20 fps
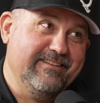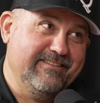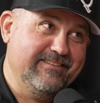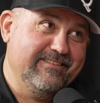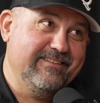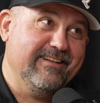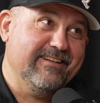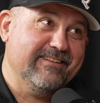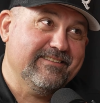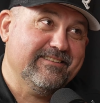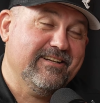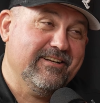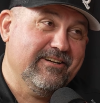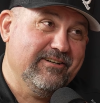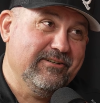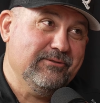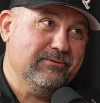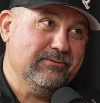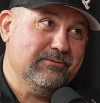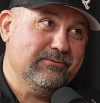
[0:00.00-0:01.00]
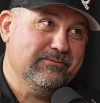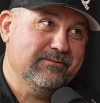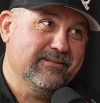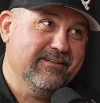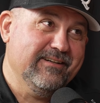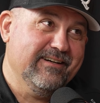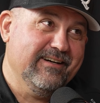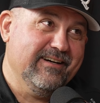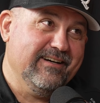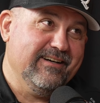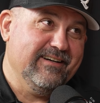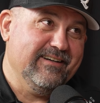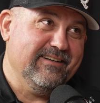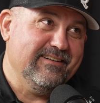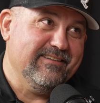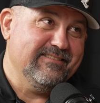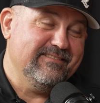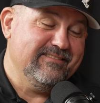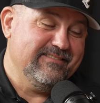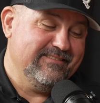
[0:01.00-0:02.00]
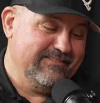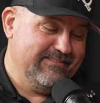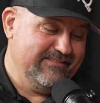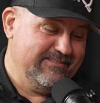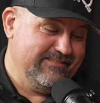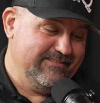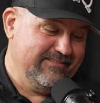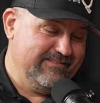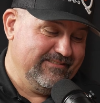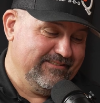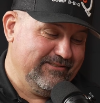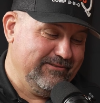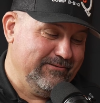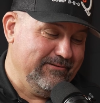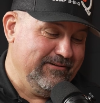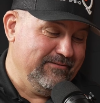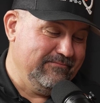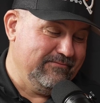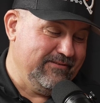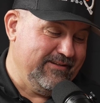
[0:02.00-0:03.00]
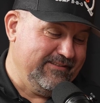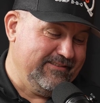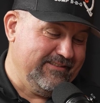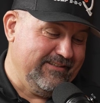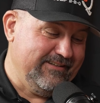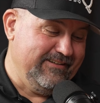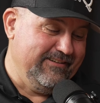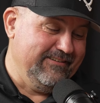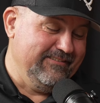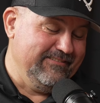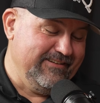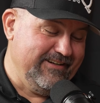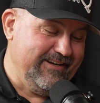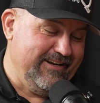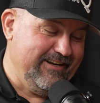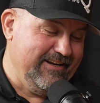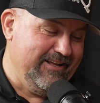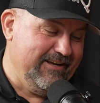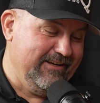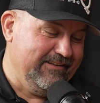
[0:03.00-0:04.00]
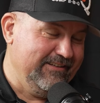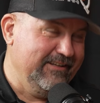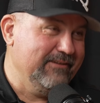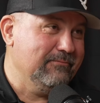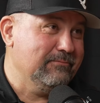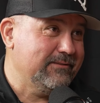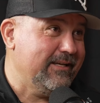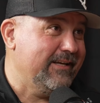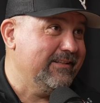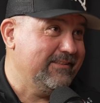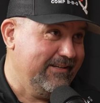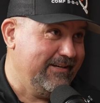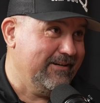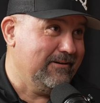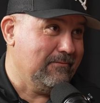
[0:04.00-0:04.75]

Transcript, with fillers: did go uh, to an event there, and it was at the